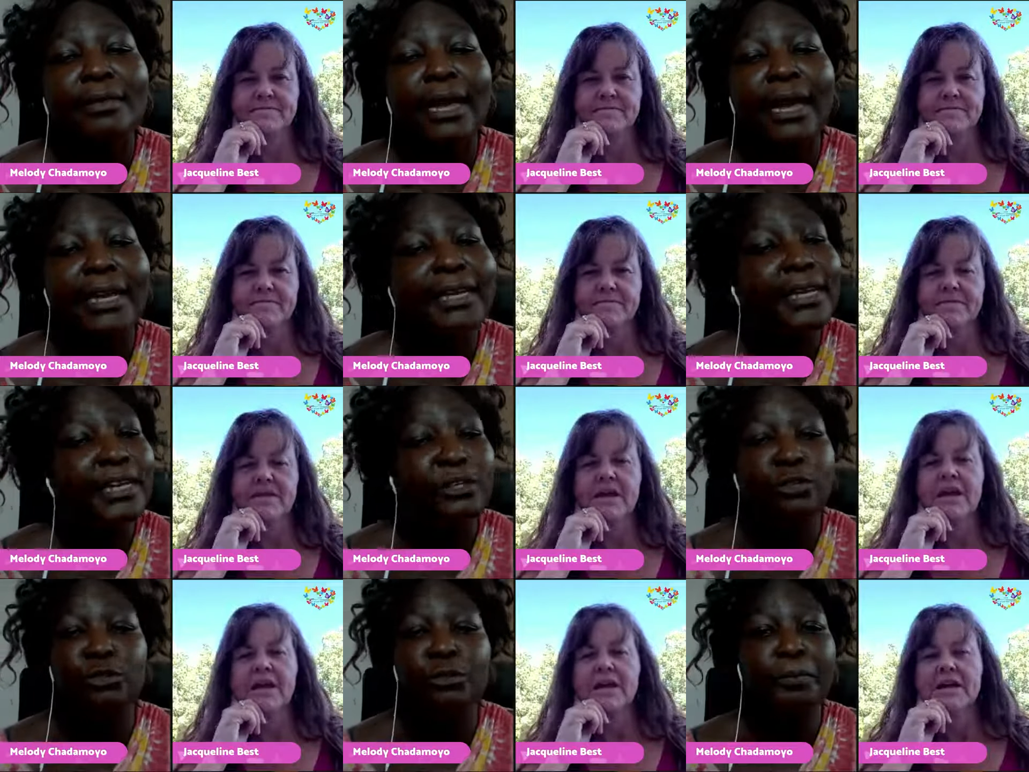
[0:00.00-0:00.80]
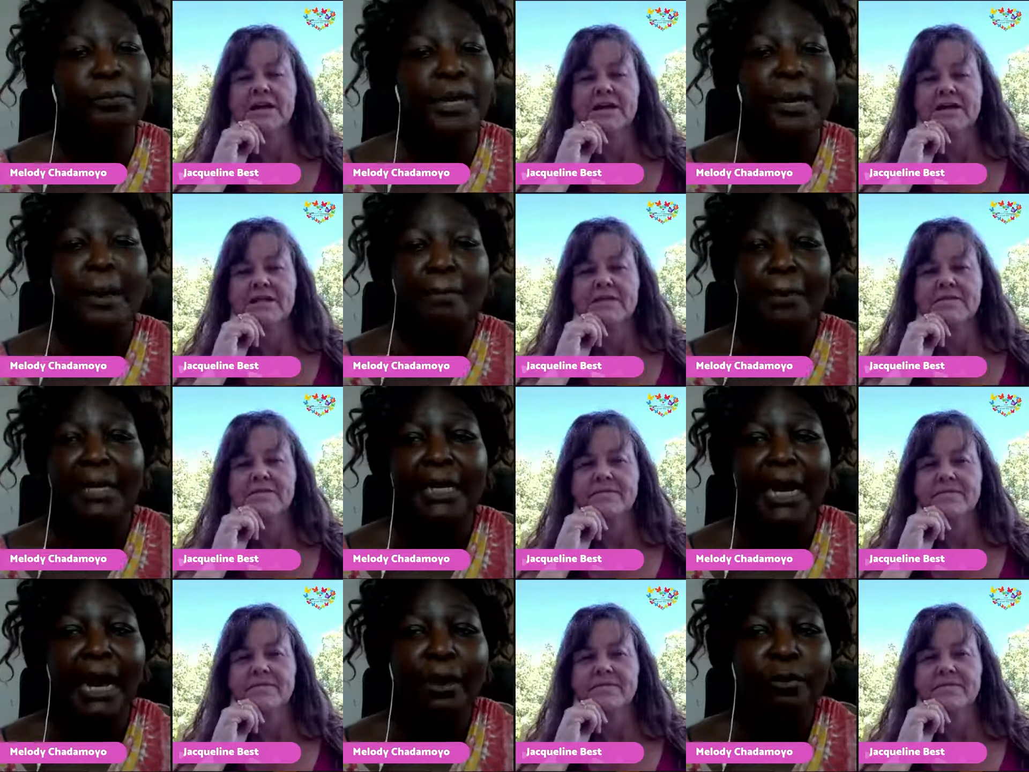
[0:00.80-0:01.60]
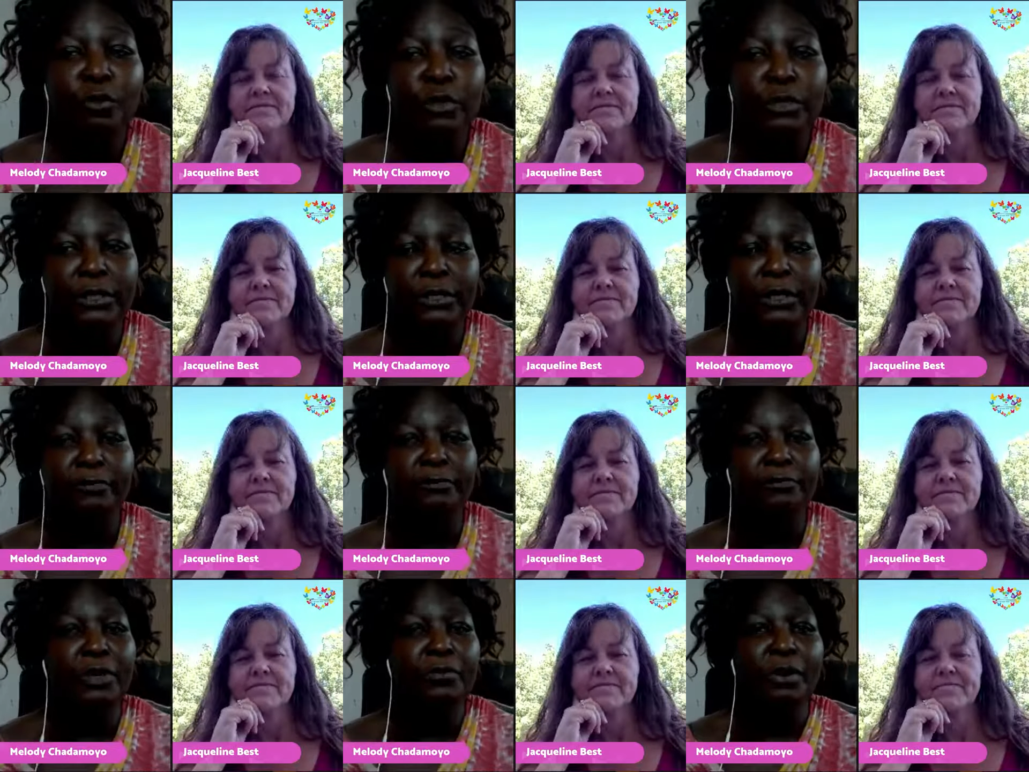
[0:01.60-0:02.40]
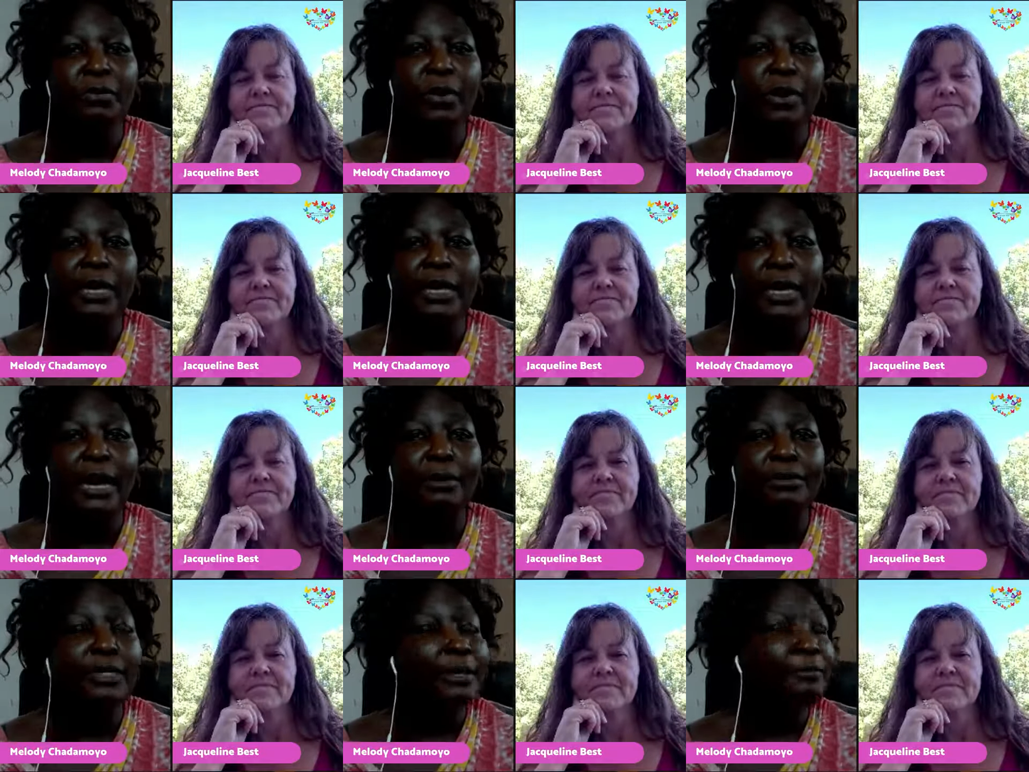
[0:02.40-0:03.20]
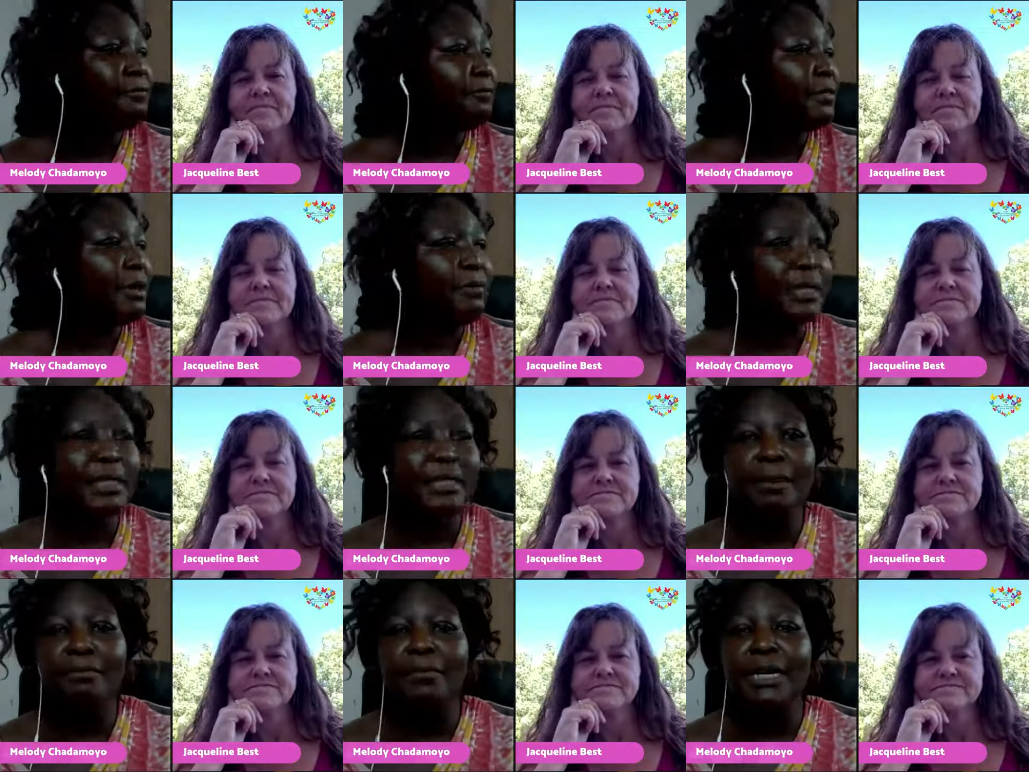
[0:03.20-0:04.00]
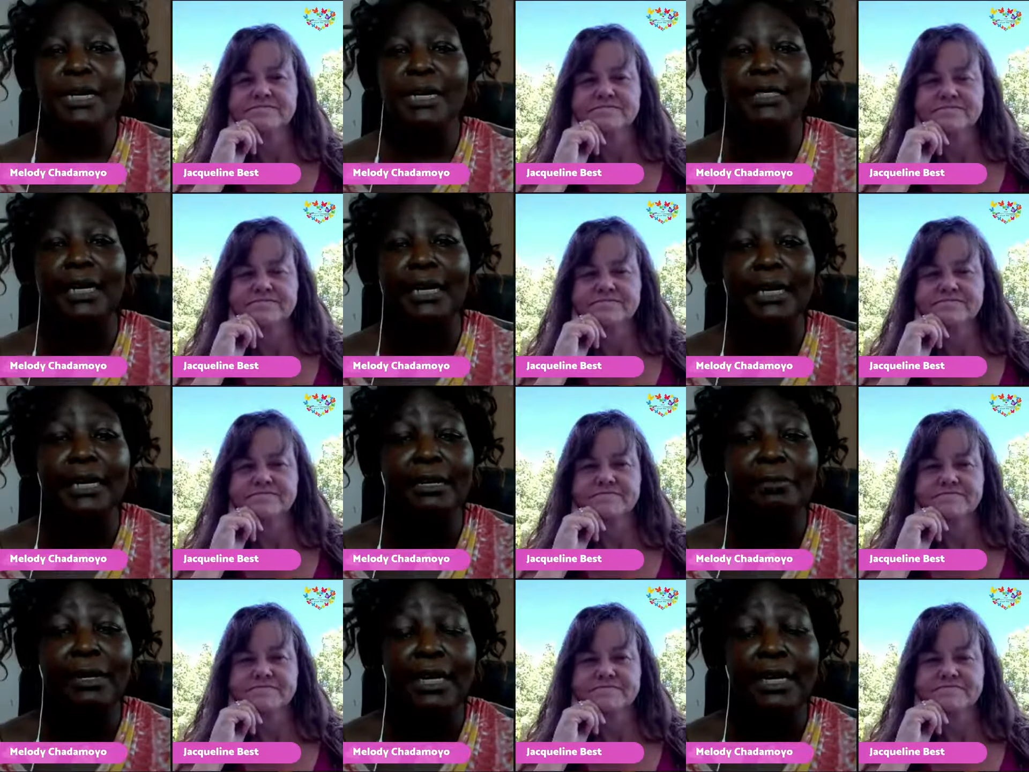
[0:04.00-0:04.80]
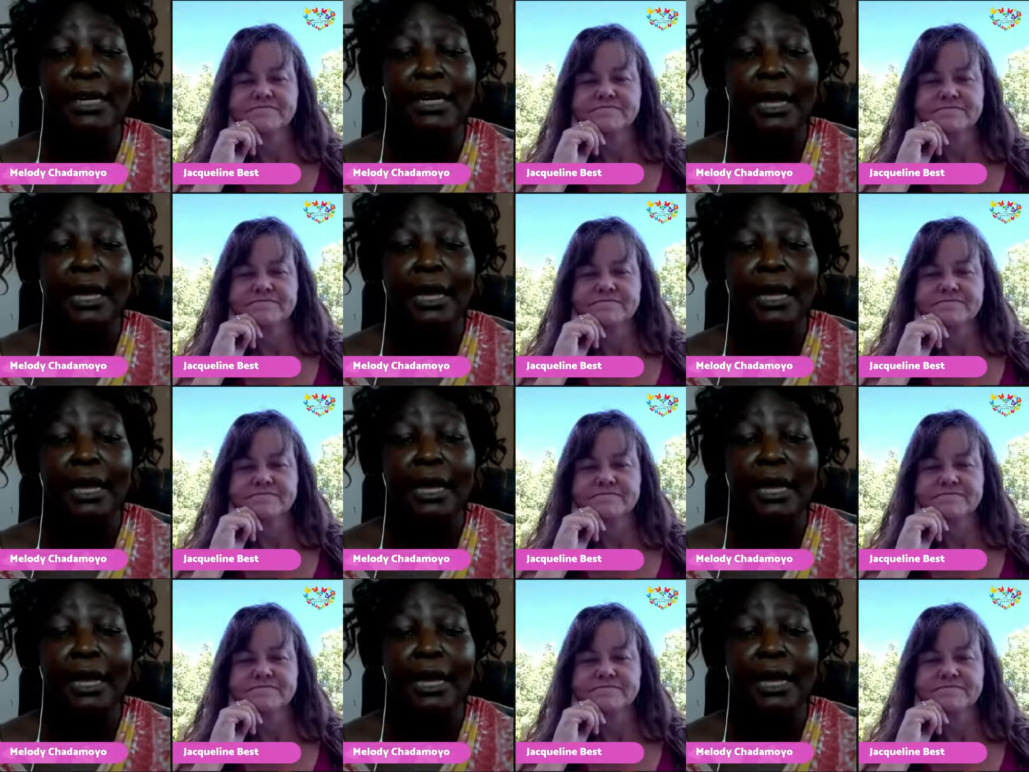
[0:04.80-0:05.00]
Speaker 1: And he took me, but I would, if we were walking out, if there was someone attacking me,